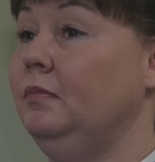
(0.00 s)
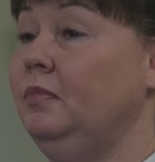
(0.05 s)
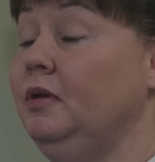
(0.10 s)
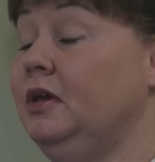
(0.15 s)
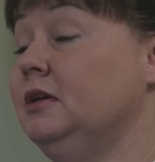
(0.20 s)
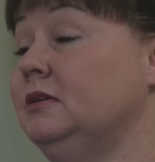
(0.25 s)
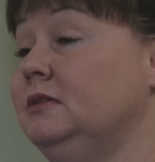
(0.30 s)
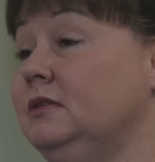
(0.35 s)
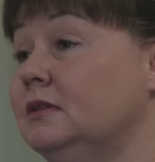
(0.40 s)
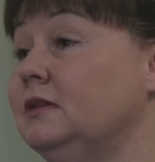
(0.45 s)

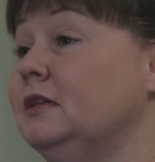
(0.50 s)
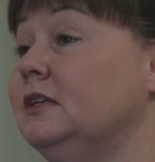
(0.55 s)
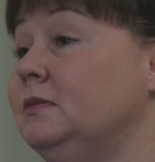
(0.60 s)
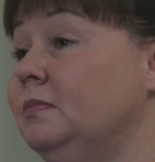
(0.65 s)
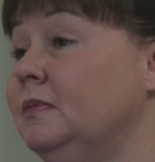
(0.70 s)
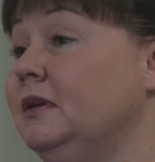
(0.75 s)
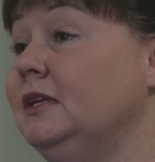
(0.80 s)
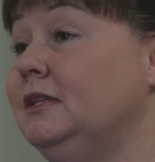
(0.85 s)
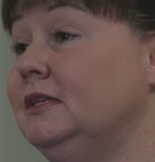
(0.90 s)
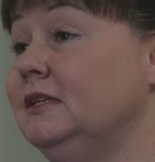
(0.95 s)
because at
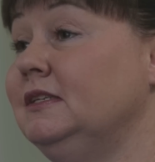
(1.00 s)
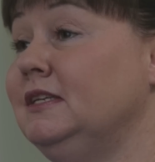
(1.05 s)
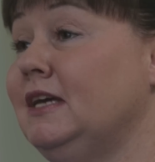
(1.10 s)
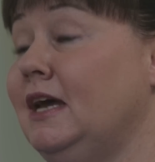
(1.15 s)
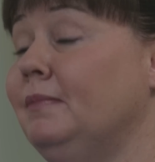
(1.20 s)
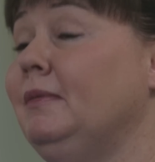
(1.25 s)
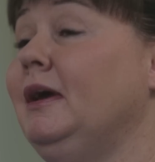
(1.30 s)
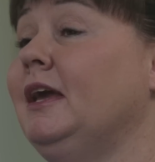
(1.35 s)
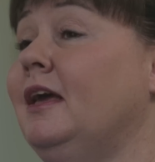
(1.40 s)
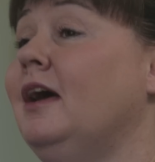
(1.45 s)
this minute in
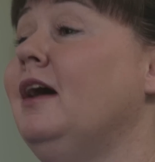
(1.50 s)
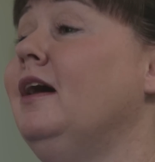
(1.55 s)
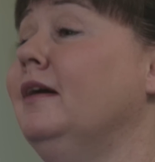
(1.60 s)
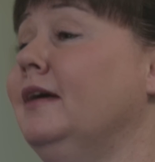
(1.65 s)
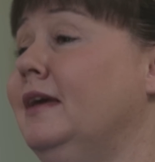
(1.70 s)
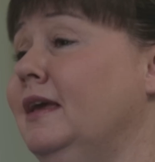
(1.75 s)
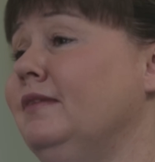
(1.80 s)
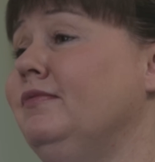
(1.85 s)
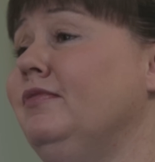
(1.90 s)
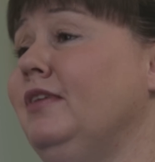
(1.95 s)
time I
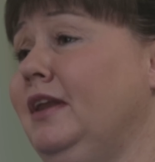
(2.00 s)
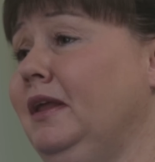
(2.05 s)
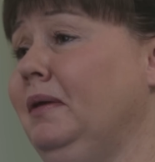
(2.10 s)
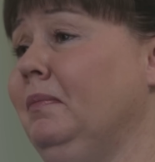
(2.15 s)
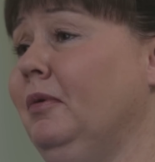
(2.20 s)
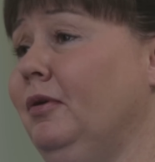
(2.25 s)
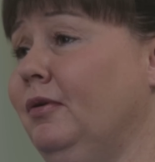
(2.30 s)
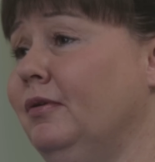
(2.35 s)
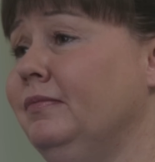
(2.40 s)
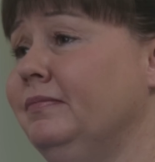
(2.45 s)
can't give
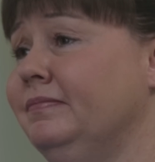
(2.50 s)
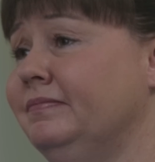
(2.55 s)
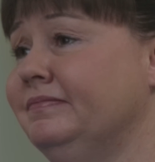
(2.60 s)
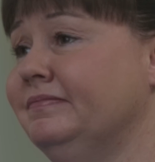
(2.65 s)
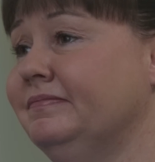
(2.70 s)
any more.